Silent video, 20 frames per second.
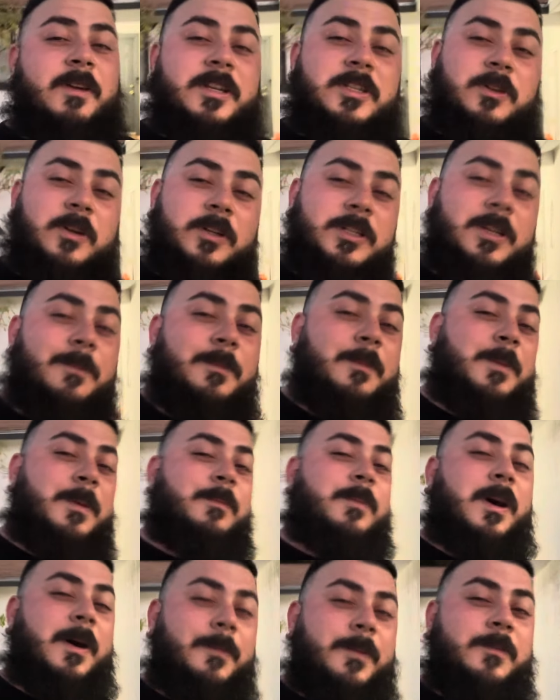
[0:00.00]
I told you I'm gonna be
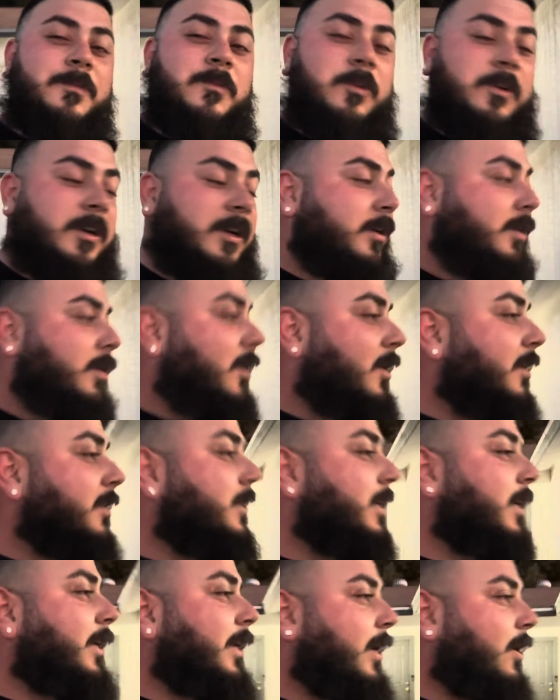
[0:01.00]
pumping more
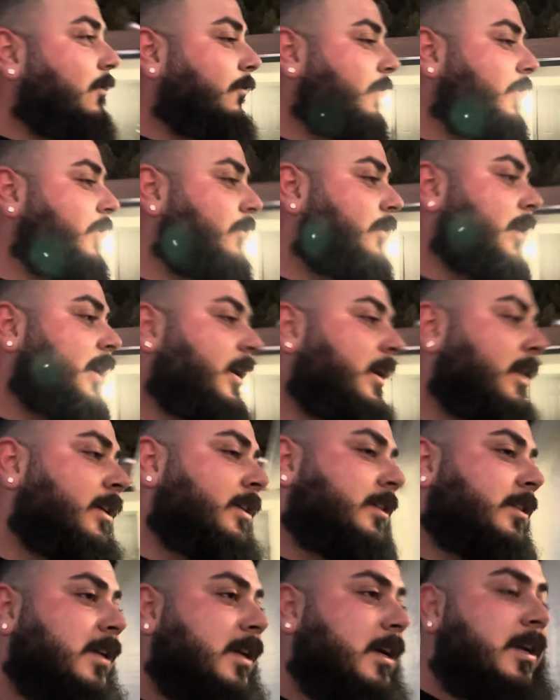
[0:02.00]
content out for you
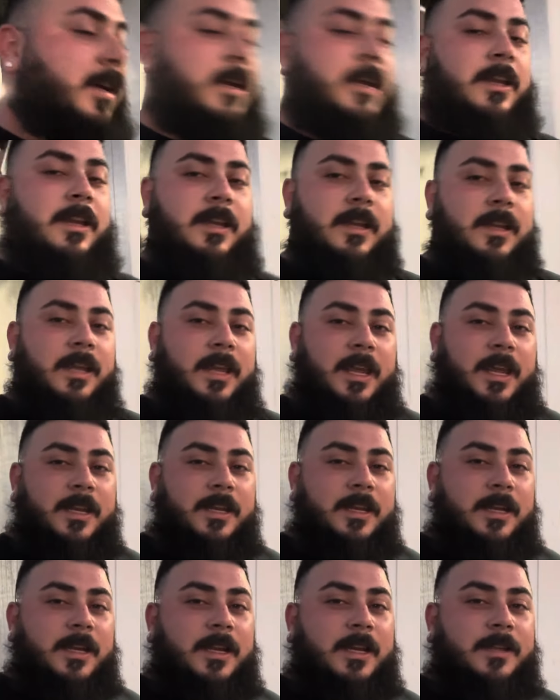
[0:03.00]
guys.
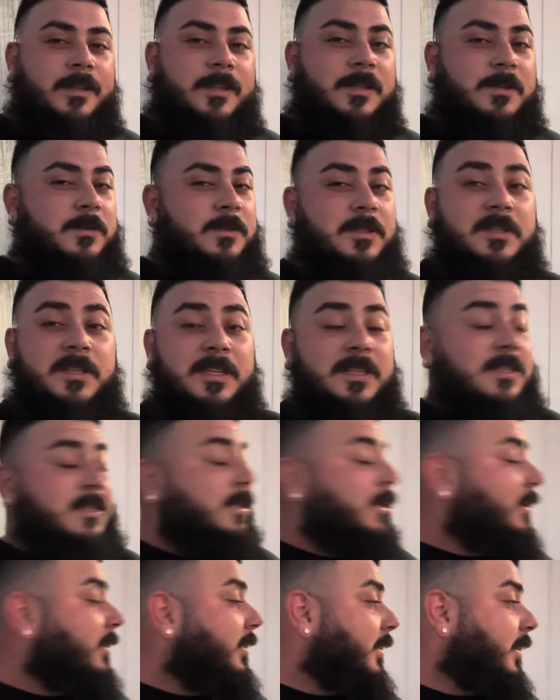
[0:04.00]
And this is
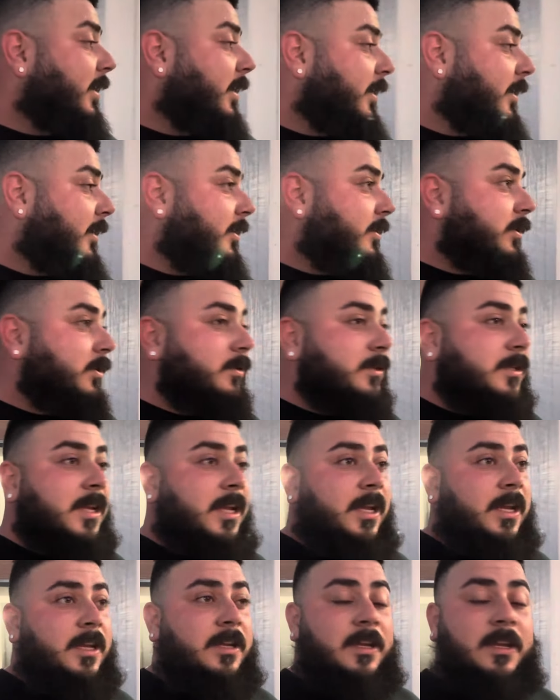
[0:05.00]
literally a
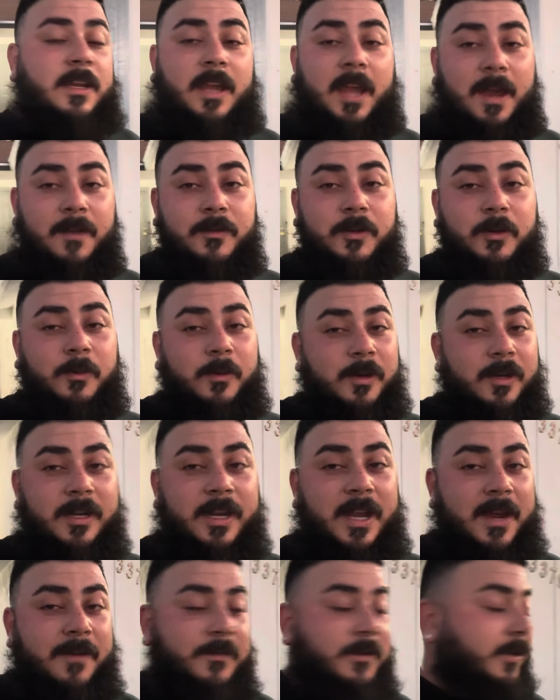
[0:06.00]
Tuesday after
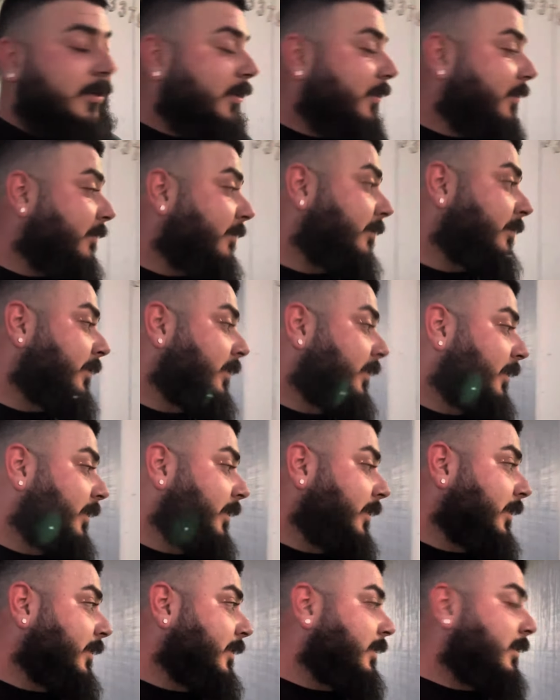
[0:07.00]
work afternoon,
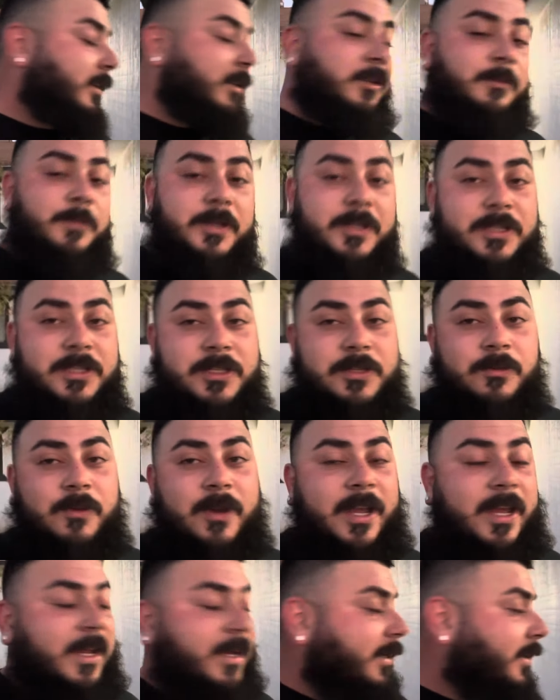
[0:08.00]
a little bit of
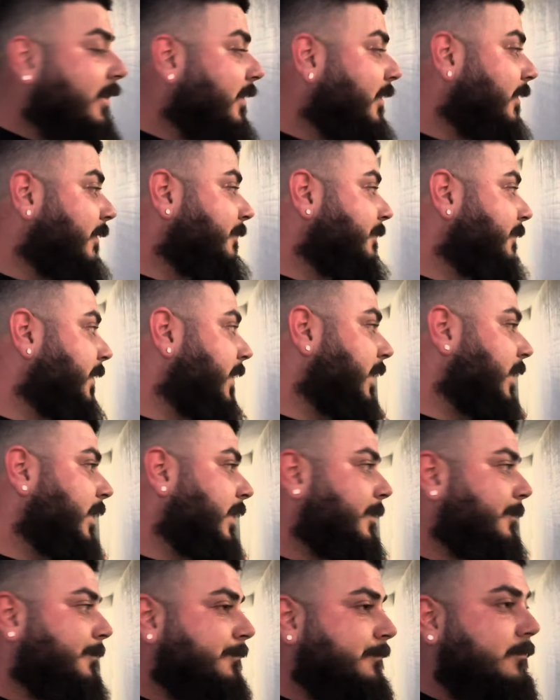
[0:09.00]
sweat, but
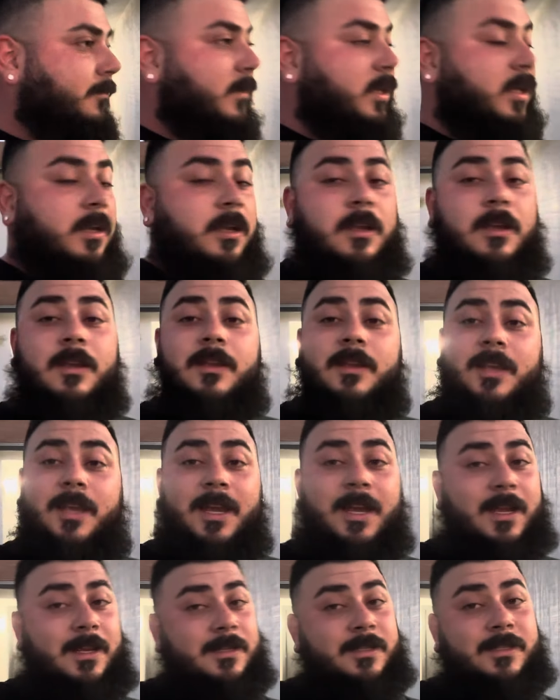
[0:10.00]

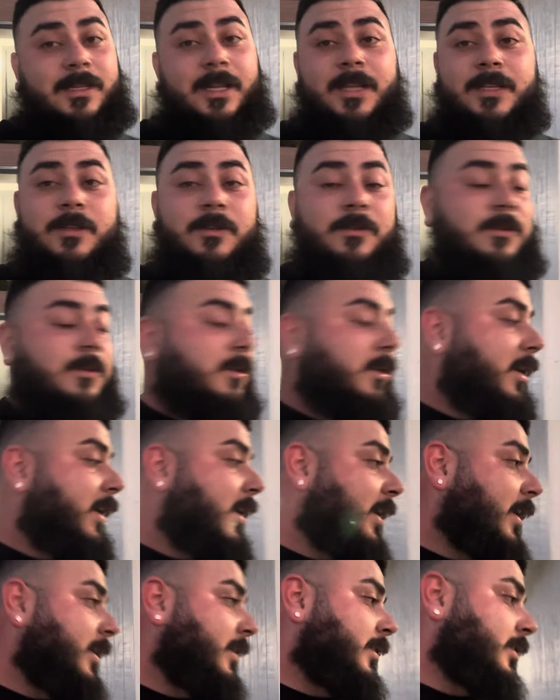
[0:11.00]
yeah, stay tuned, you
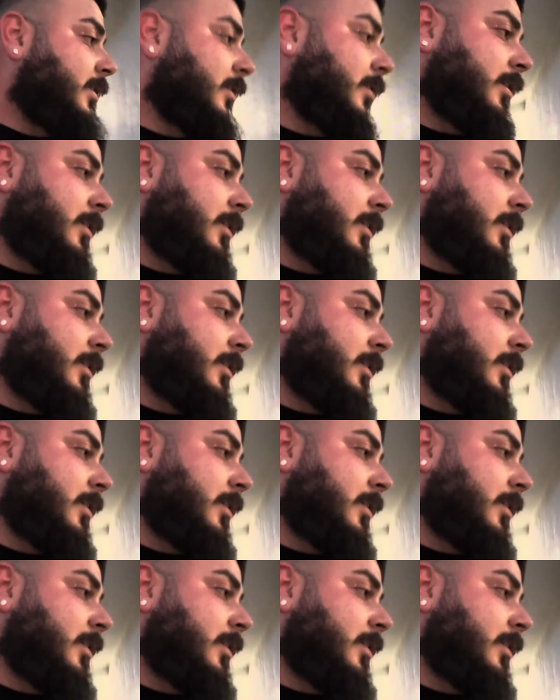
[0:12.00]
guys.